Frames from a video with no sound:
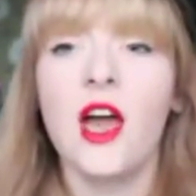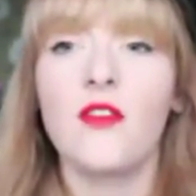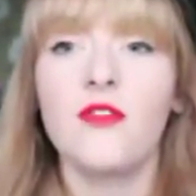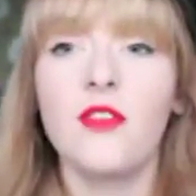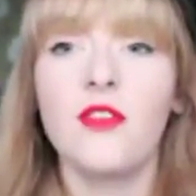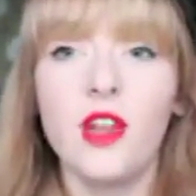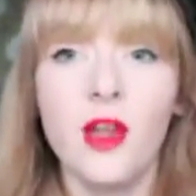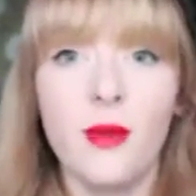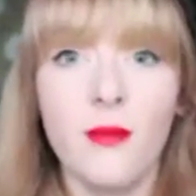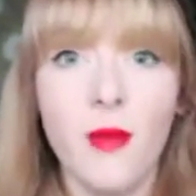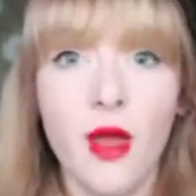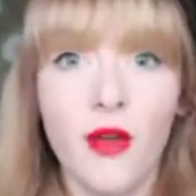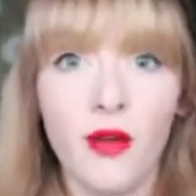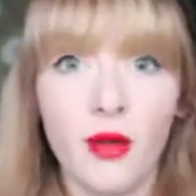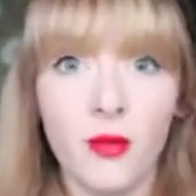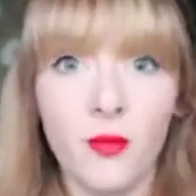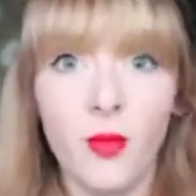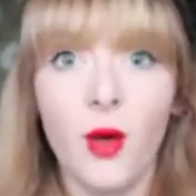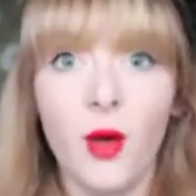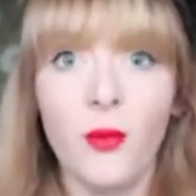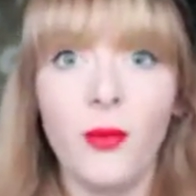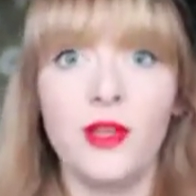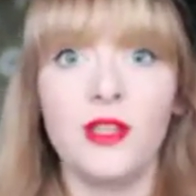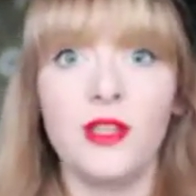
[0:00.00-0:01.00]
I feel like Mary
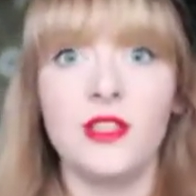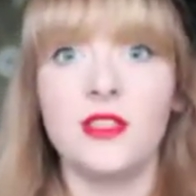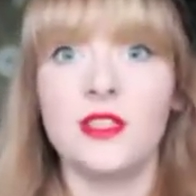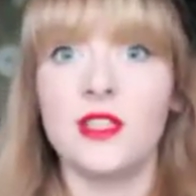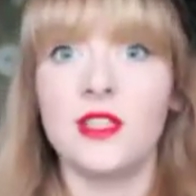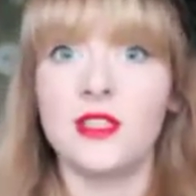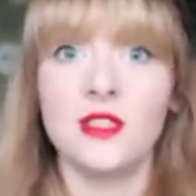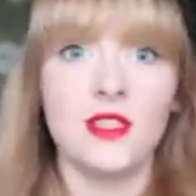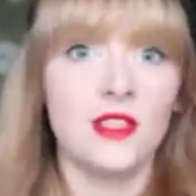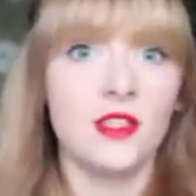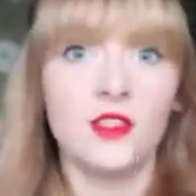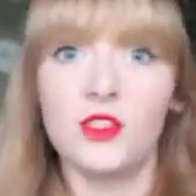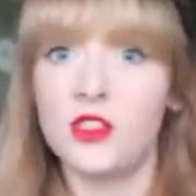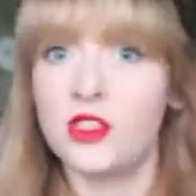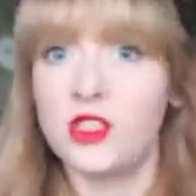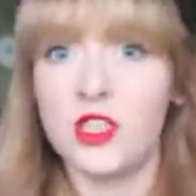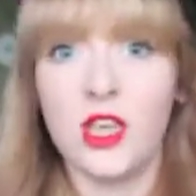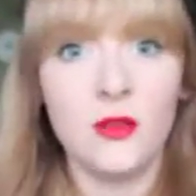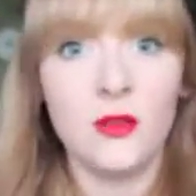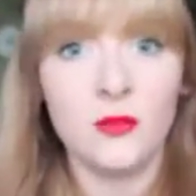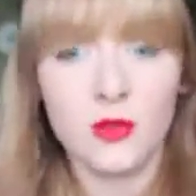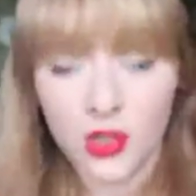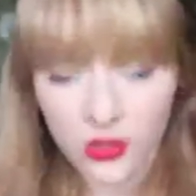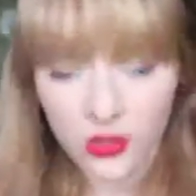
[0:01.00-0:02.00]
Poppins, this thing just
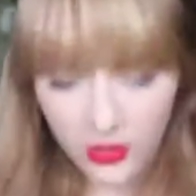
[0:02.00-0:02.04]
keeps